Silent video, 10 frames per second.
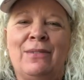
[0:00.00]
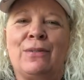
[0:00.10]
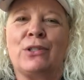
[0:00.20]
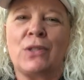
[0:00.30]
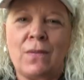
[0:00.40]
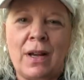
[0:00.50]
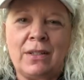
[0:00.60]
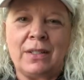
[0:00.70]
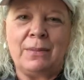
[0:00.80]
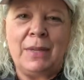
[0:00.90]
first of
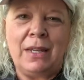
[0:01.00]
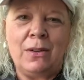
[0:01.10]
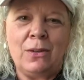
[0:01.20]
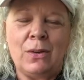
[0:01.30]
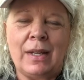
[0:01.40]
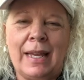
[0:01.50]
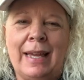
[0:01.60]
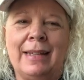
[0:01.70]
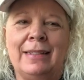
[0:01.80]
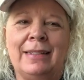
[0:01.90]
all to meet you,
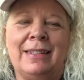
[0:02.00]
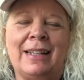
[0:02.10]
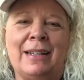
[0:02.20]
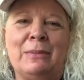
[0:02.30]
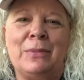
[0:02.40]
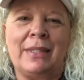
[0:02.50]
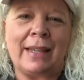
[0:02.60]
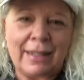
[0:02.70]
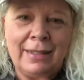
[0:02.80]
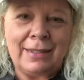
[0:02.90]
and
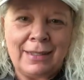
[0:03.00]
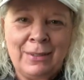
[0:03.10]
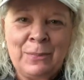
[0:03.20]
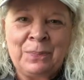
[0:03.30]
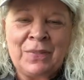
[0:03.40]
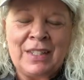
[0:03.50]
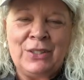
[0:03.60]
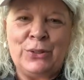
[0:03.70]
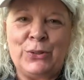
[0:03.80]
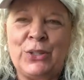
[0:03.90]
second
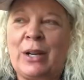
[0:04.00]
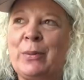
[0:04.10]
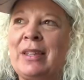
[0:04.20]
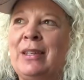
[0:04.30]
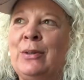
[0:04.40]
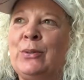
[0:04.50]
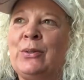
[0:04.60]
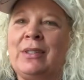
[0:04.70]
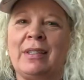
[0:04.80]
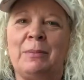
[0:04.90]
to share with you
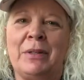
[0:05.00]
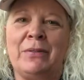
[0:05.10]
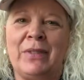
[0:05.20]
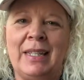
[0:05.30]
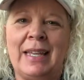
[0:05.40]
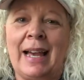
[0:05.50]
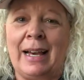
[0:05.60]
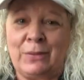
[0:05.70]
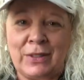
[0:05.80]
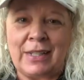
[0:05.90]
some of the
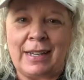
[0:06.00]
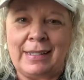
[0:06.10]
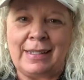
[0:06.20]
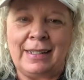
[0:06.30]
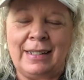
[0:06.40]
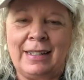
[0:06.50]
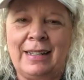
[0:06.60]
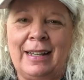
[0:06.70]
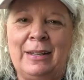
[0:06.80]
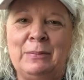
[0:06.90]
advertising
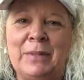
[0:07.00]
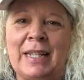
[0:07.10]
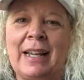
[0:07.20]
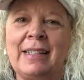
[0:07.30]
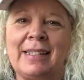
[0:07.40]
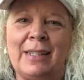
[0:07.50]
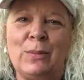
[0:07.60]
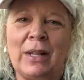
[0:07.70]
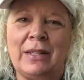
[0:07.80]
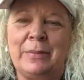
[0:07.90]
that I see
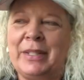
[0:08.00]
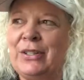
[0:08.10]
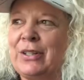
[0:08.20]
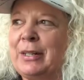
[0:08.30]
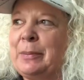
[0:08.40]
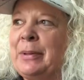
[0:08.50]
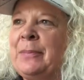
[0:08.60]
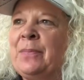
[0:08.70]
while I'm in Europe.